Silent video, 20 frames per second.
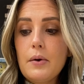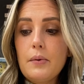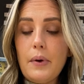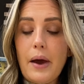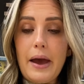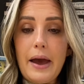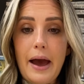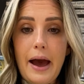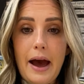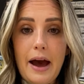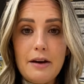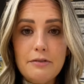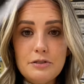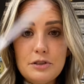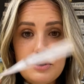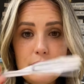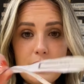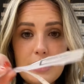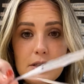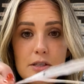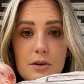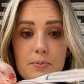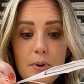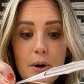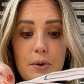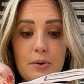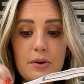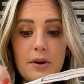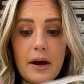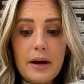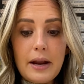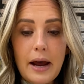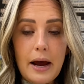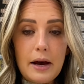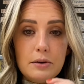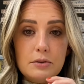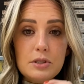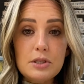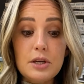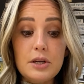Okay, after these are both cut
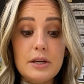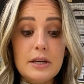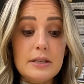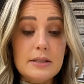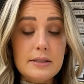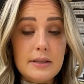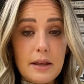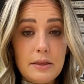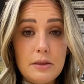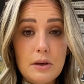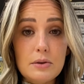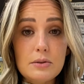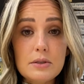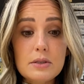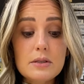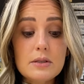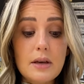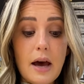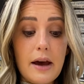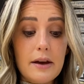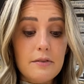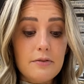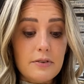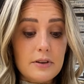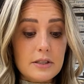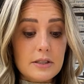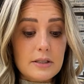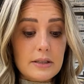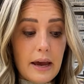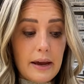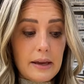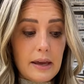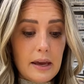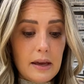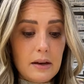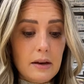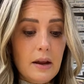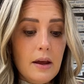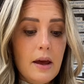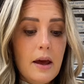out, so you're gonna set those aside for a
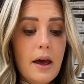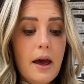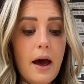second,